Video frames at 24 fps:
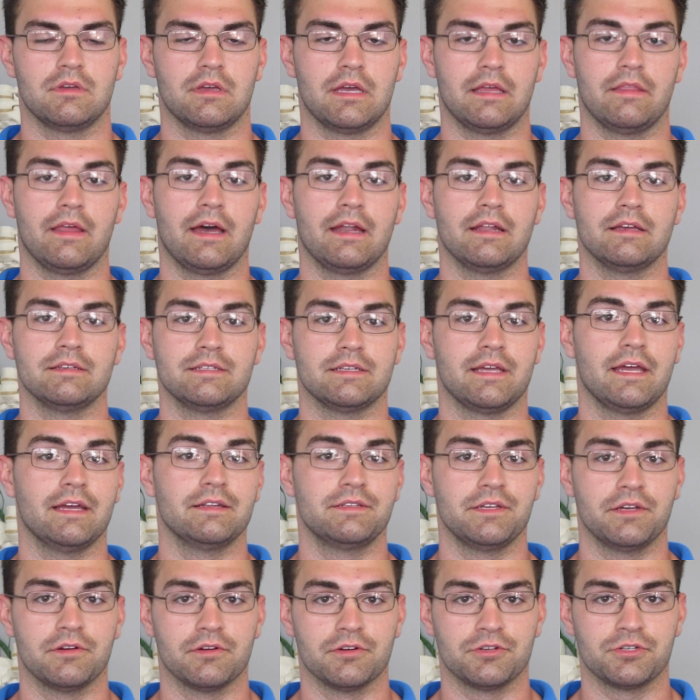and that is
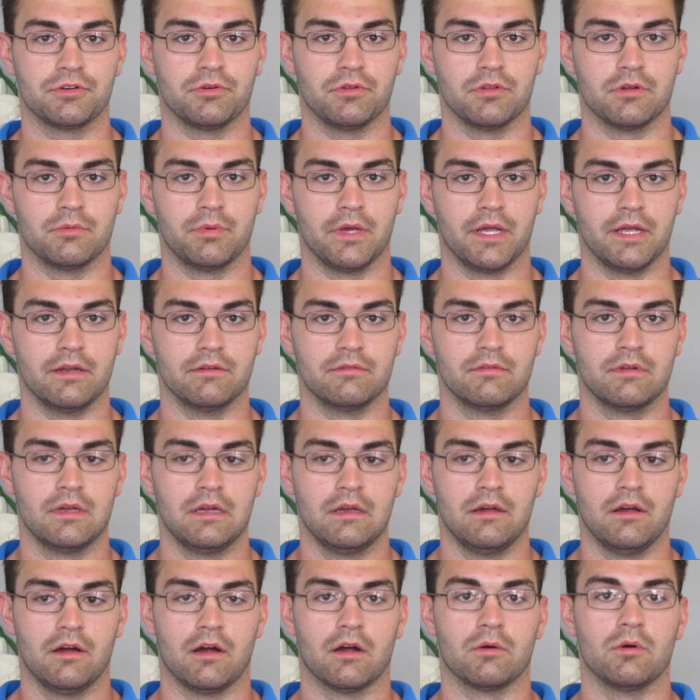anterior shoulder pain,
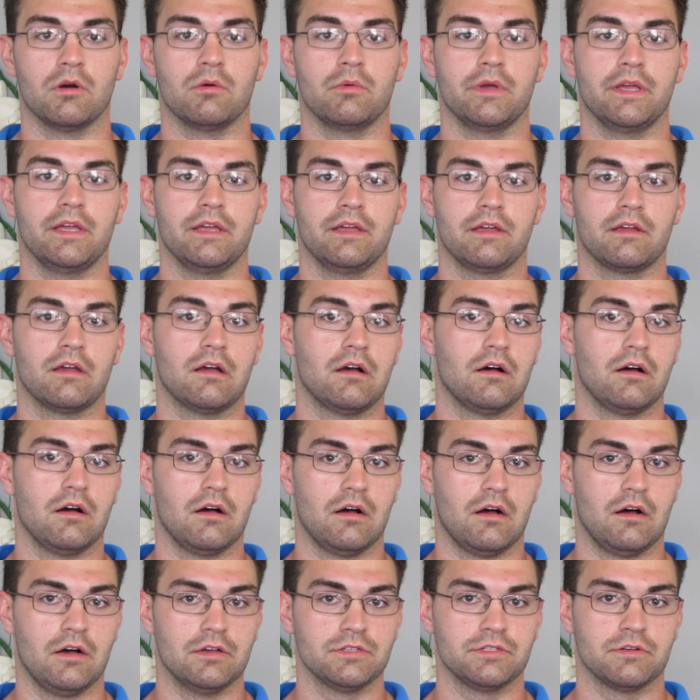or what we
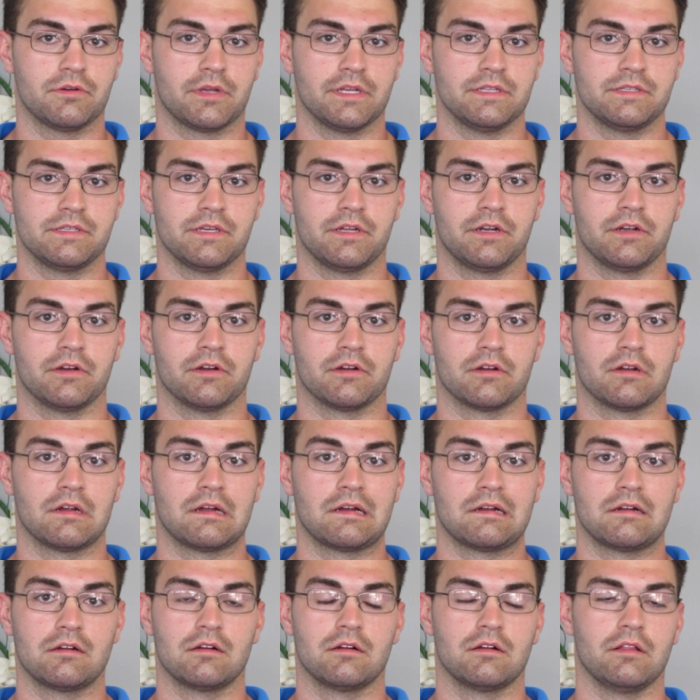also consider
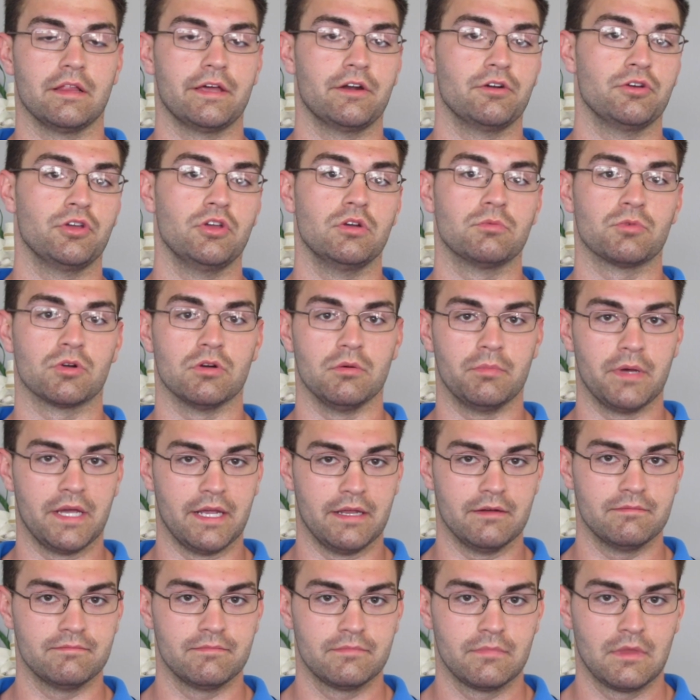glenohumeral
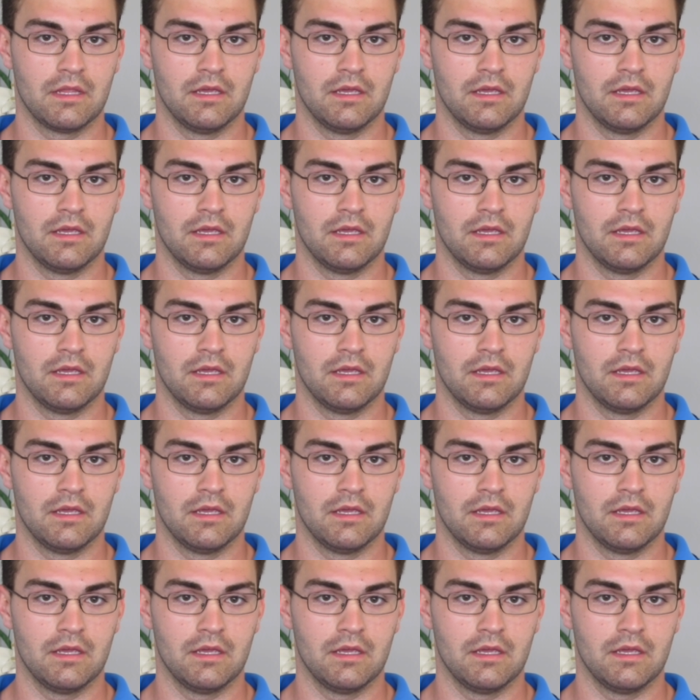pain.